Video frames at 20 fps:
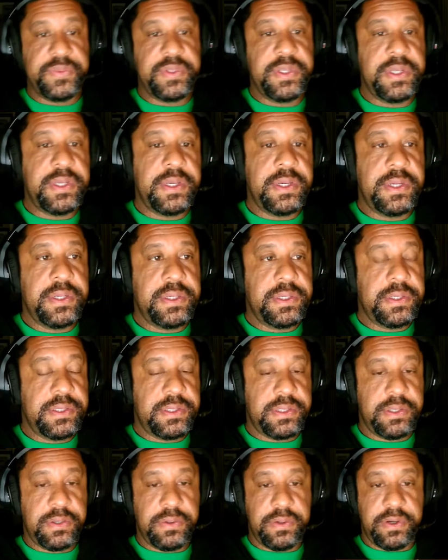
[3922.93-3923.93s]
So
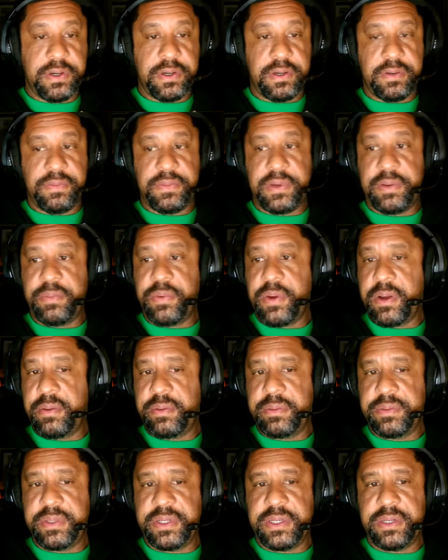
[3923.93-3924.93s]
I'm probably going to be
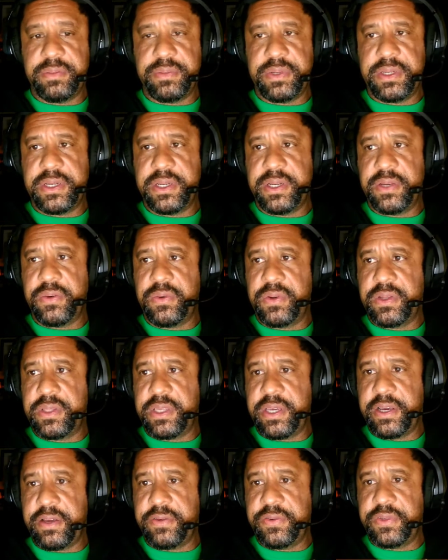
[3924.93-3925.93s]
getting one of the Alpha Jets
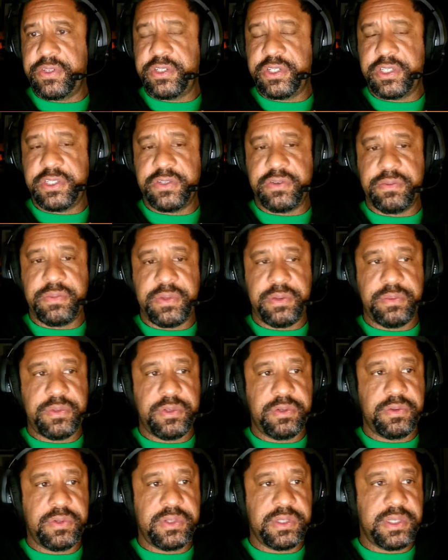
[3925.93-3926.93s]
from them too because I like
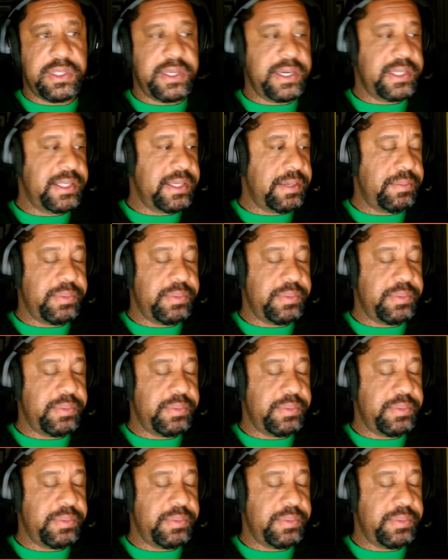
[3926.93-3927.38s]
that plane.